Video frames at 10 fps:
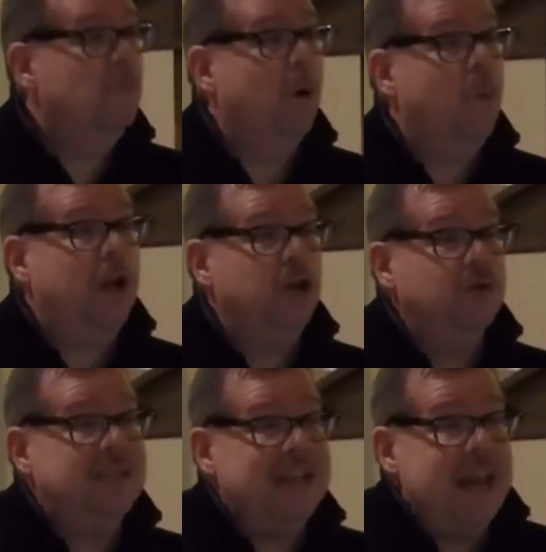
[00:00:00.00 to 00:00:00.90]
But when you
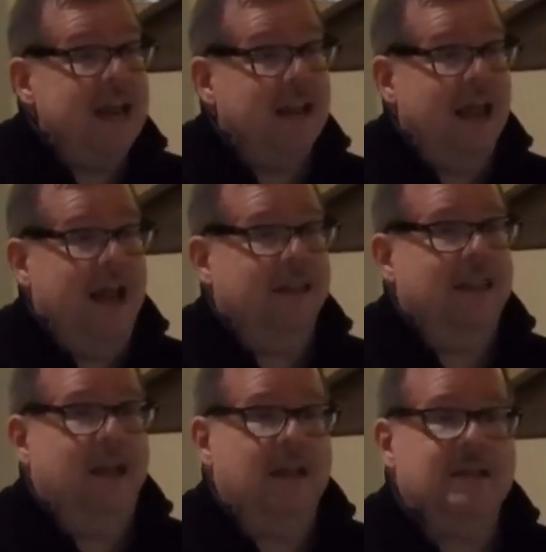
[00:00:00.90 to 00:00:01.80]
see it like
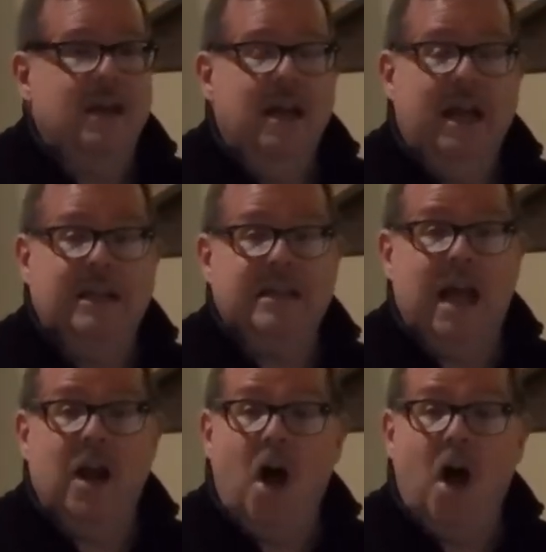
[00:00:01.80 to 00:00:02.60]
this, it's like,